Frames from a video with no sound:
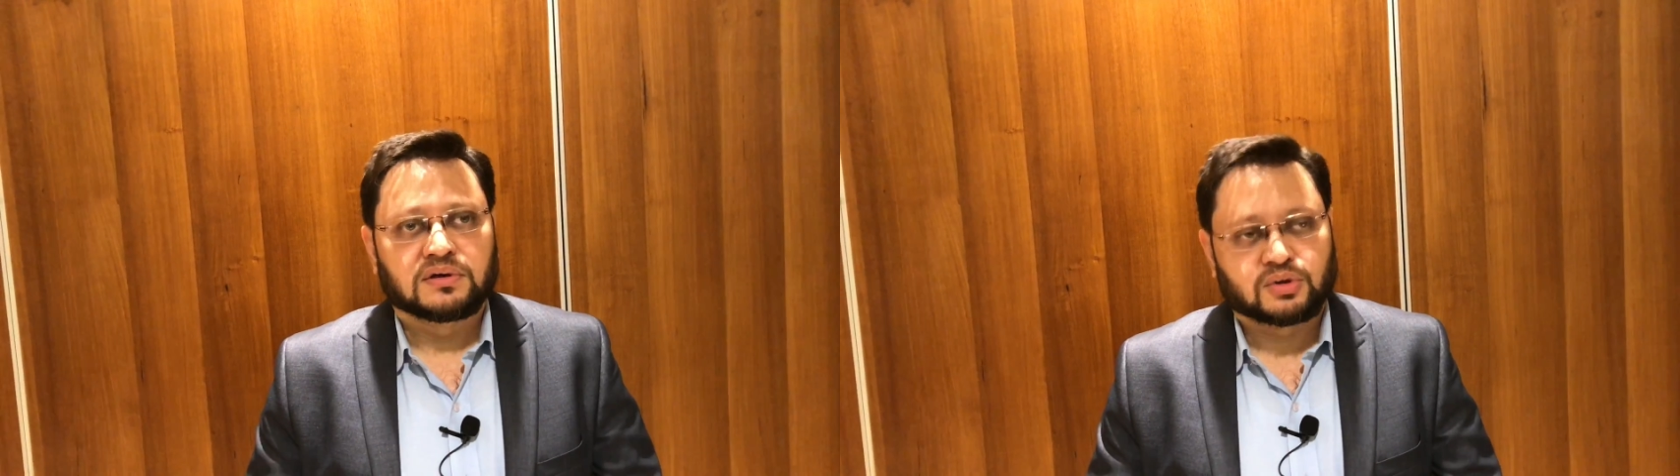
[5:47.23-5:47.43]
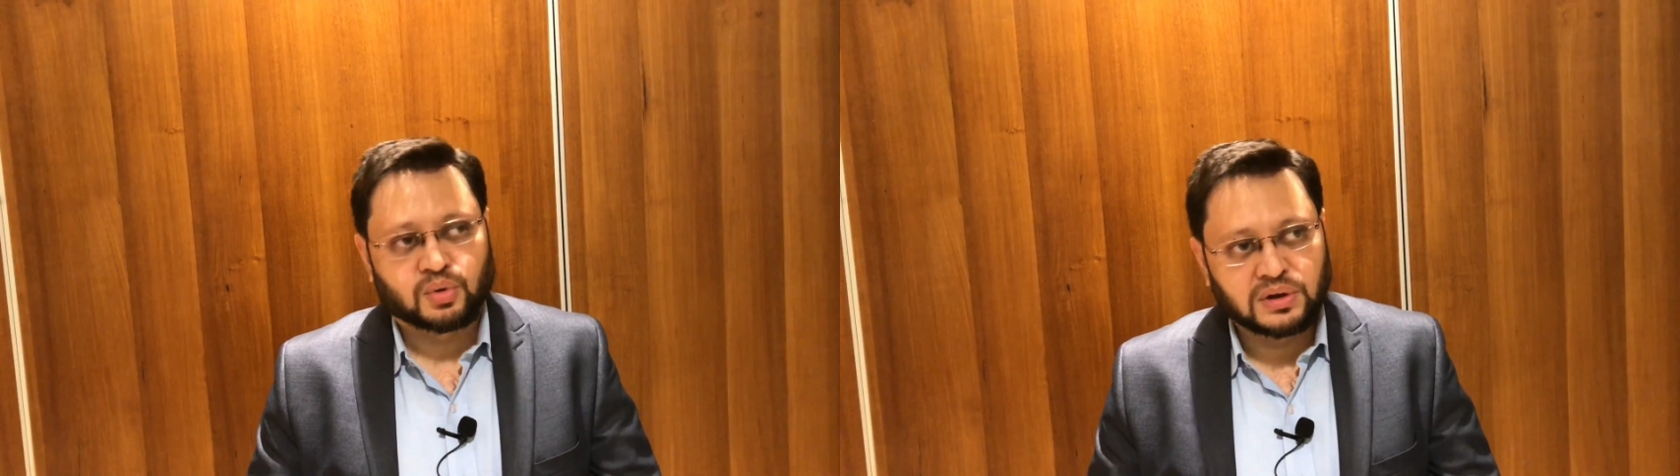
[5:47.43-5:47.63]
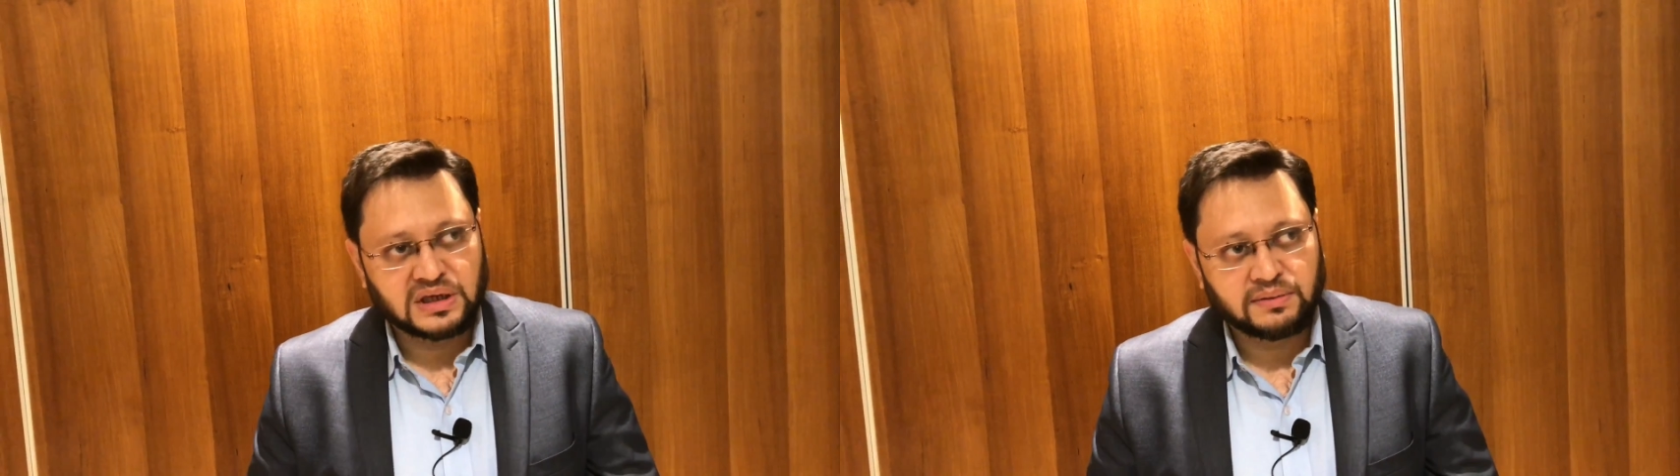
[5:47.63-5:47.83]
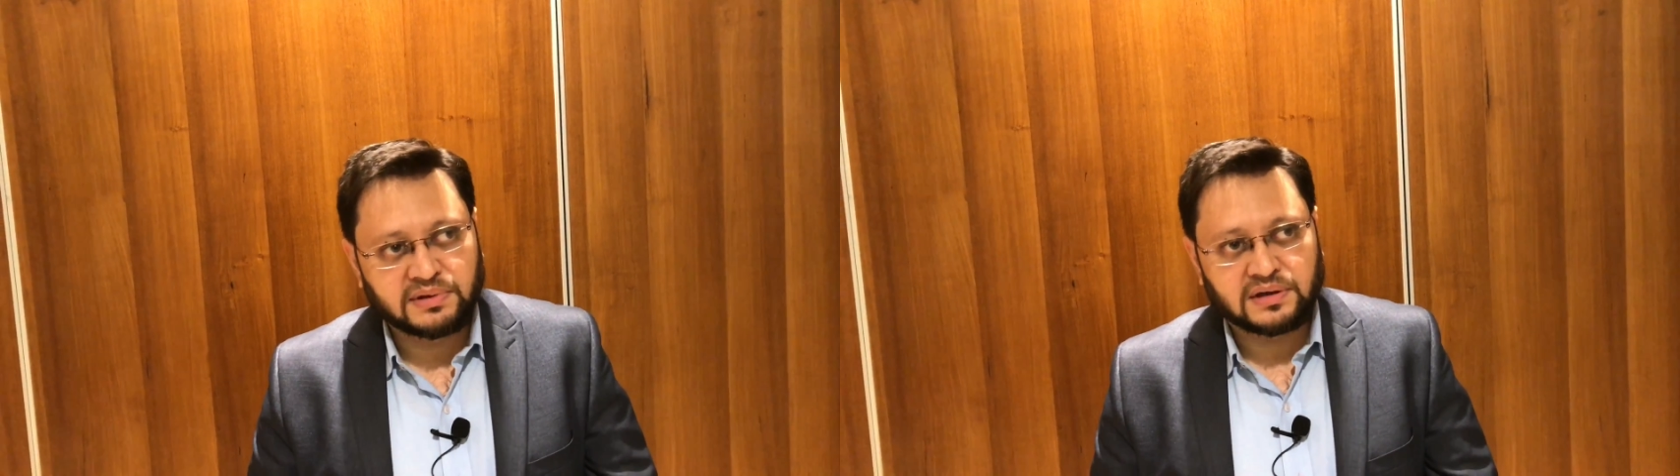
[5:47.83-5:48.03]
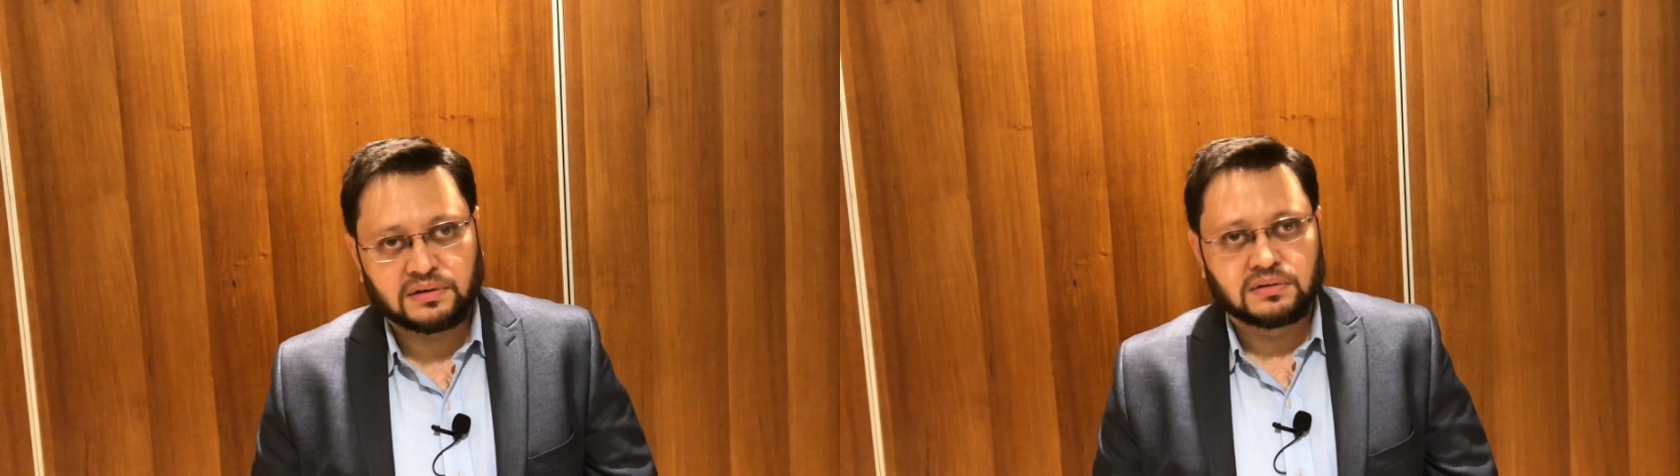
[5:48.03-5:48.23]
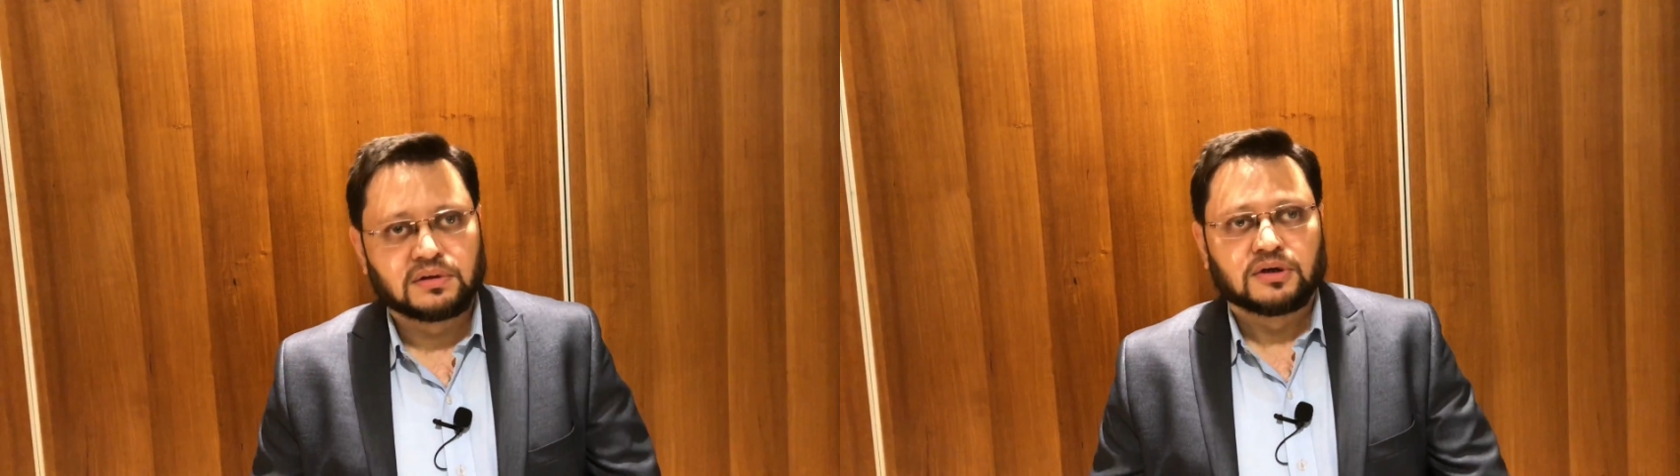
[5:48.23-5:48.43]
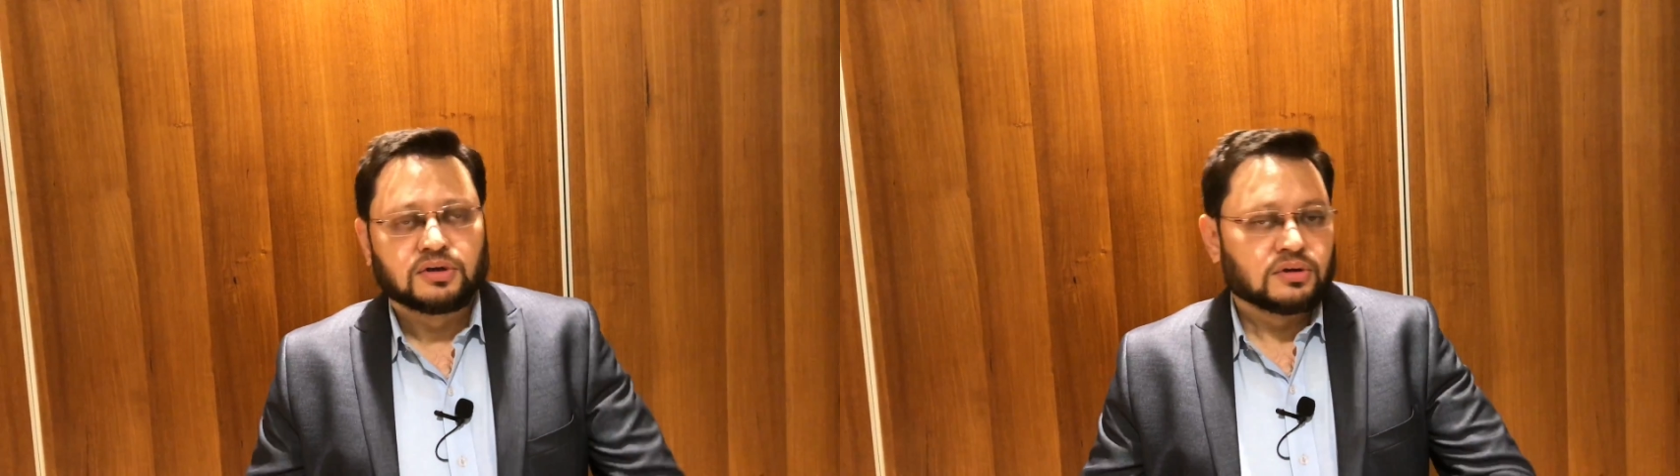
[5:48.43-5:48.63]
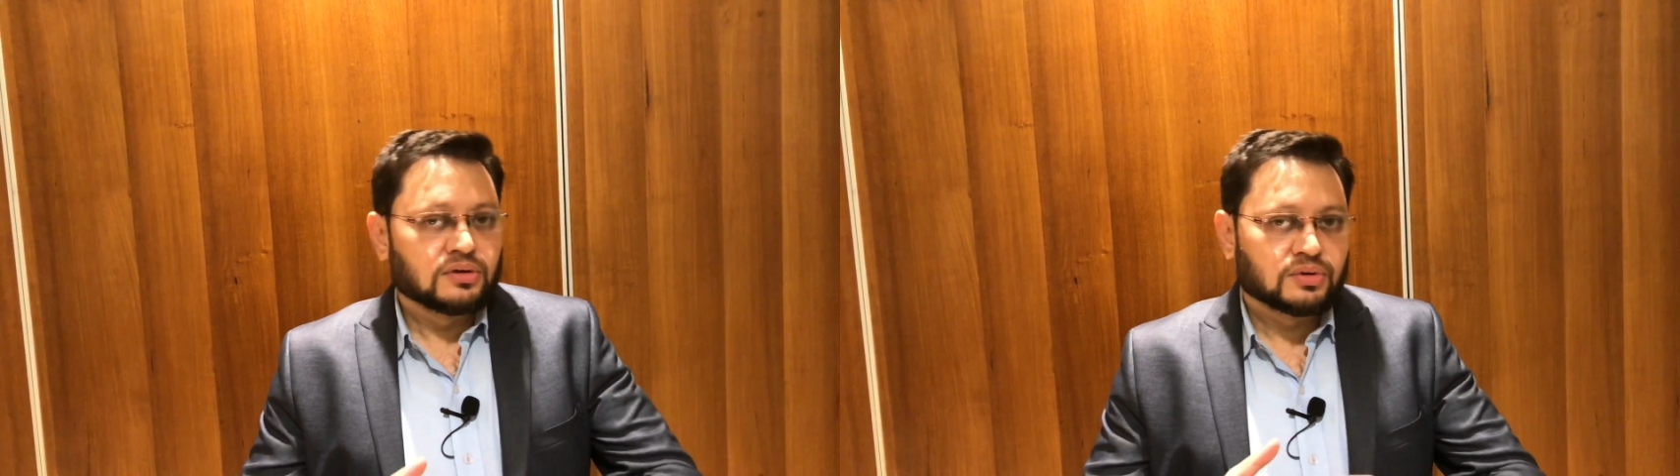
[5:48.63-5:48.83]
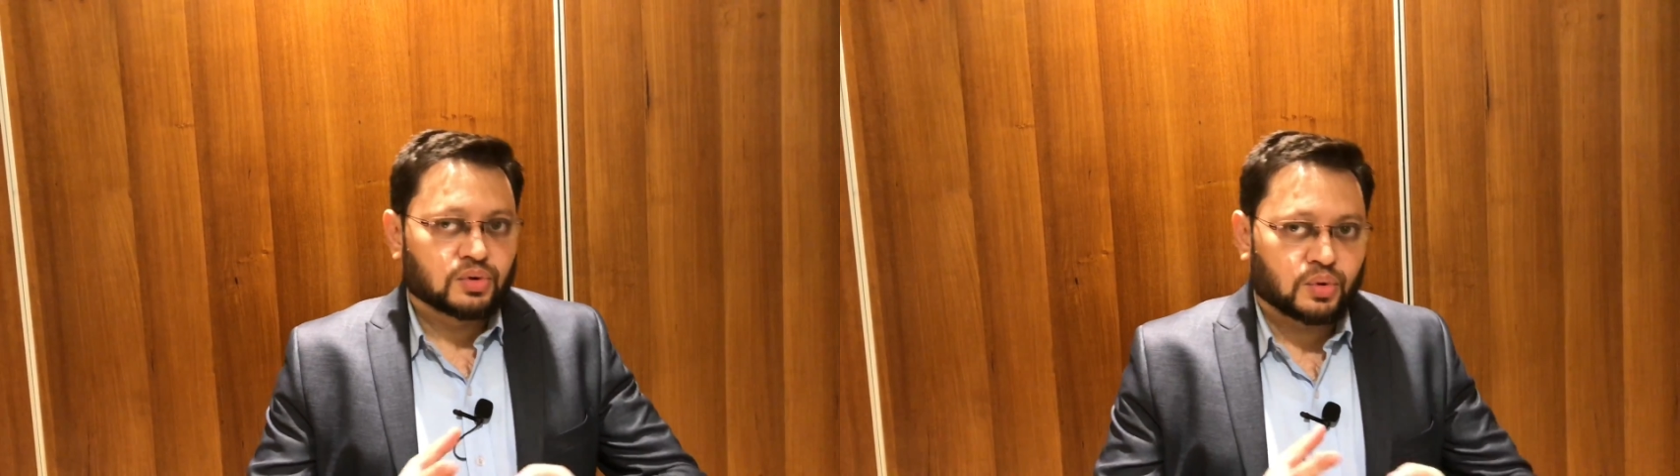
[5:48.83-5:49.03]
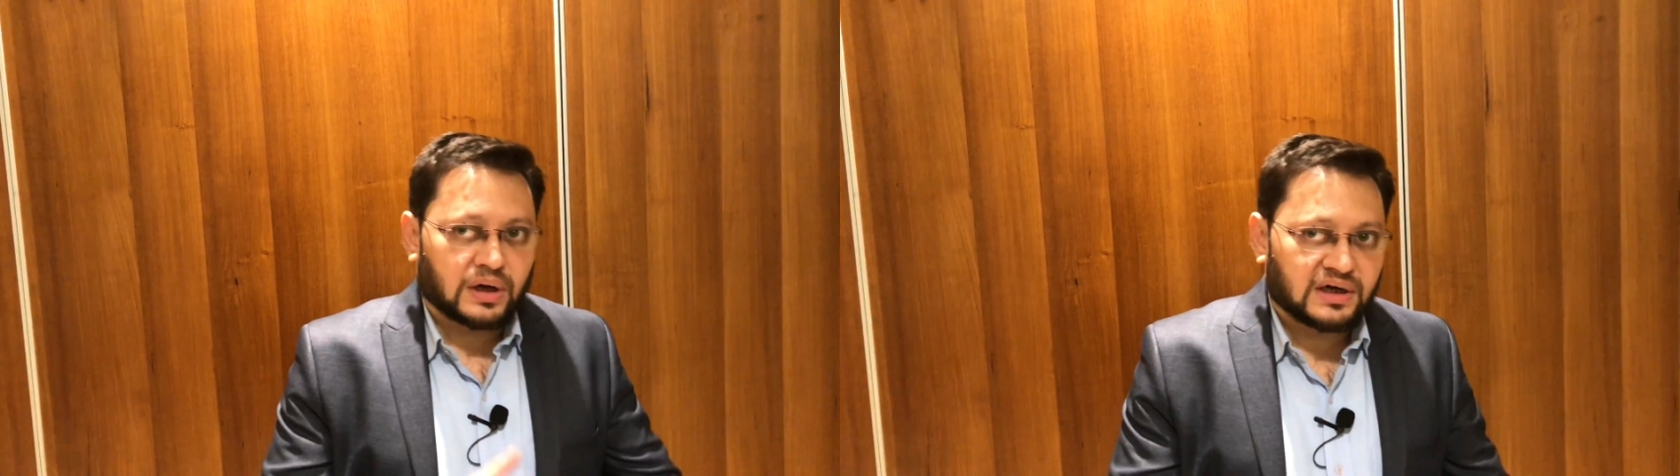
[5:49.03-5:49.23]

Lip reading: through email, through